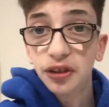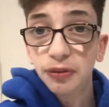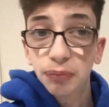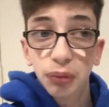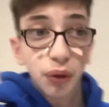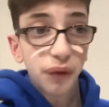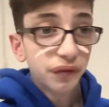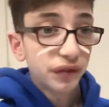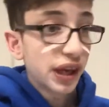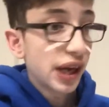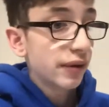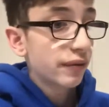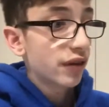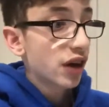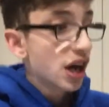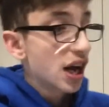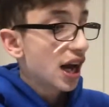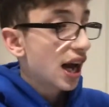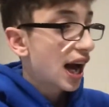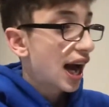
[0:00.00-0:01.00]
Plovdiv.
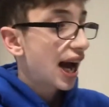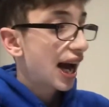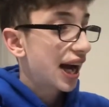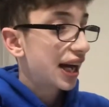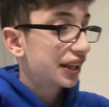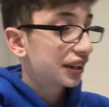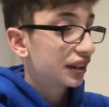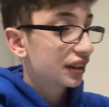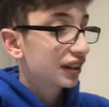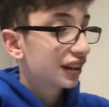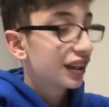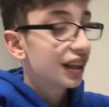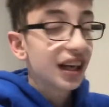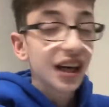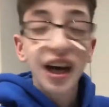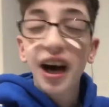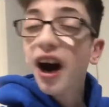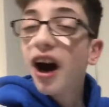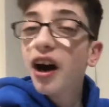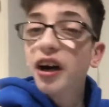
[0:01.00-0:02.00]
And
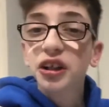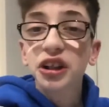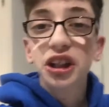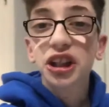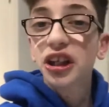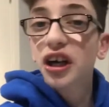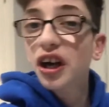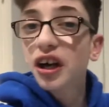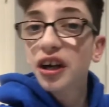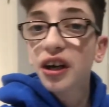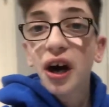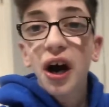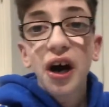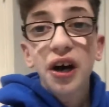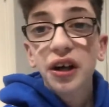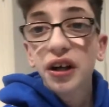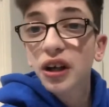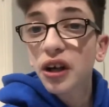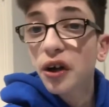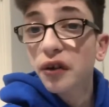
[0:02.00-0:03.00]
I'd
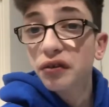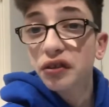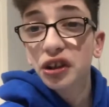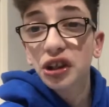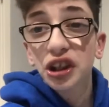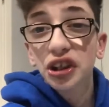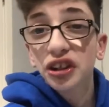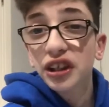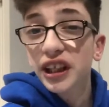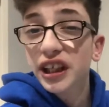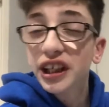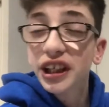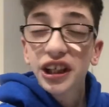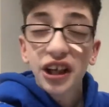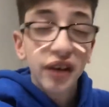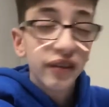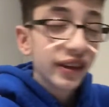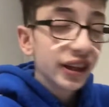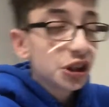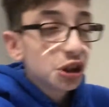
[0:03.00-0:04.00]
love to just, you know,
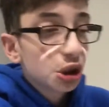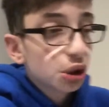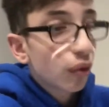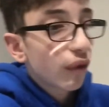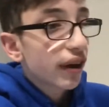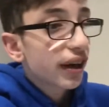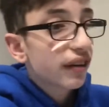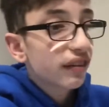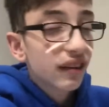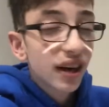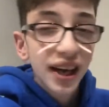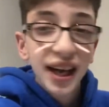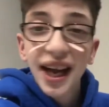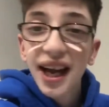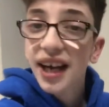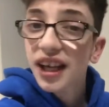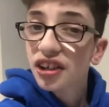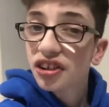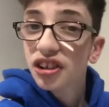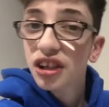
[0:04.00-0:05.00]
enjoy it,
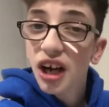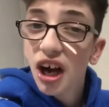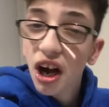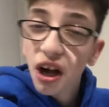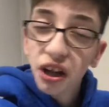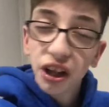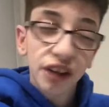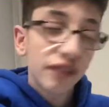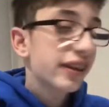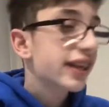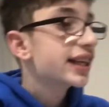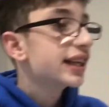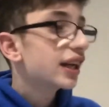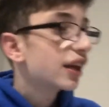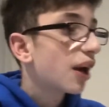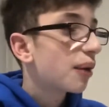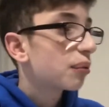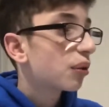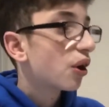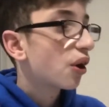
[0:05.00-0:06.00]
relax. 3-0
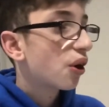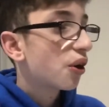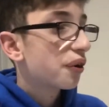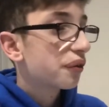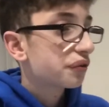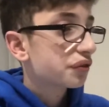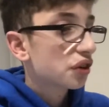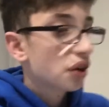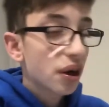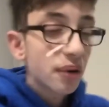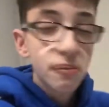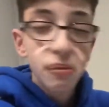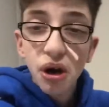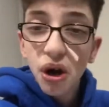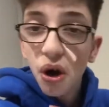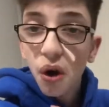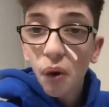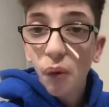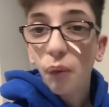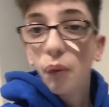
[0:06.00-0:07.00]
up at half-time.
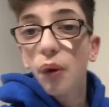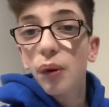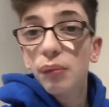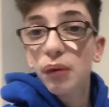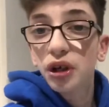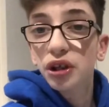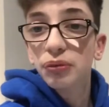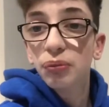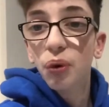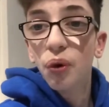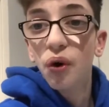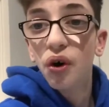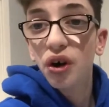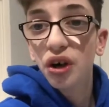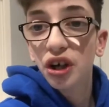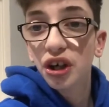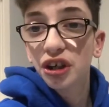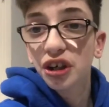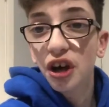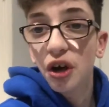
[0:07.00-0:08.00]
What much more
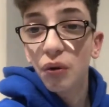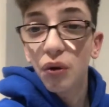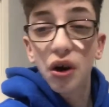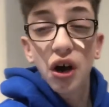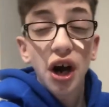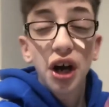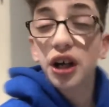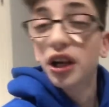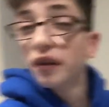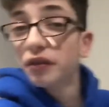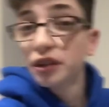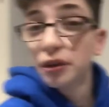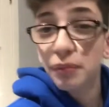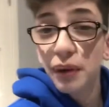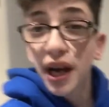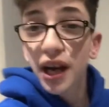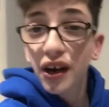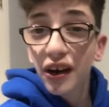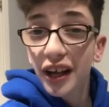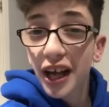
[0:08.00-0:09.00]
could go wrong? I'd love to be
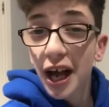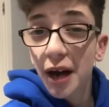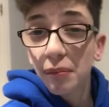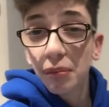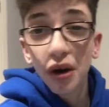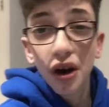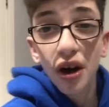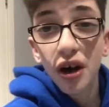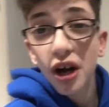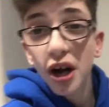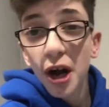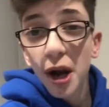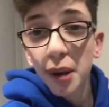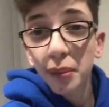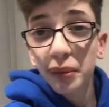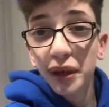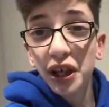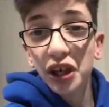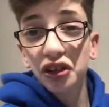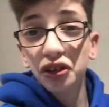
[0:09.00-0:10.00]
like that, but
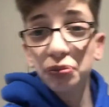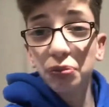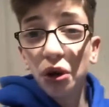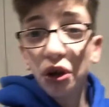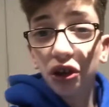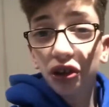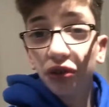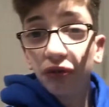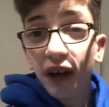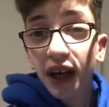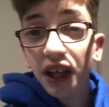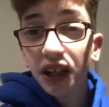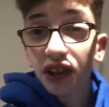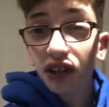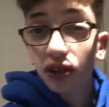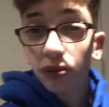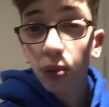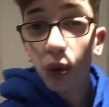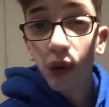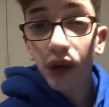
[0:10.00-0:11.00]
being a Spurs fan and
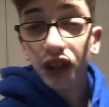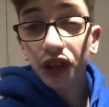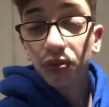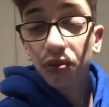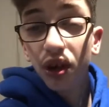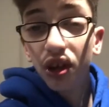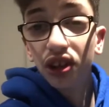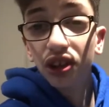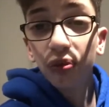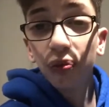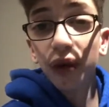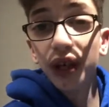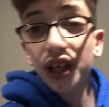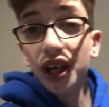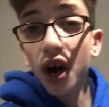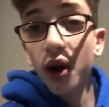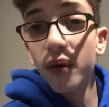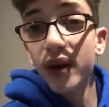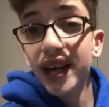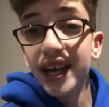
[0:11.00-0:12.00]
supporting Spurs, we
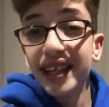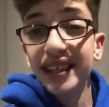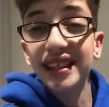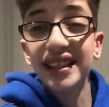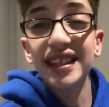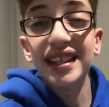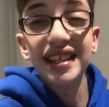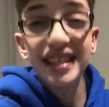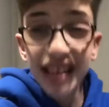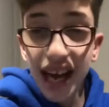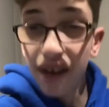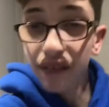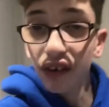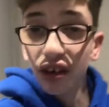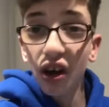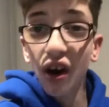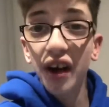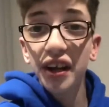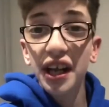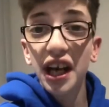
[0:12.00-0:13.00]
know it is never
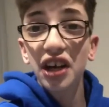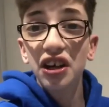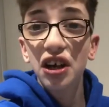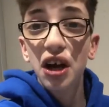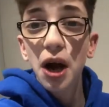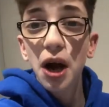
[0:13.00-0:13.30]
like that.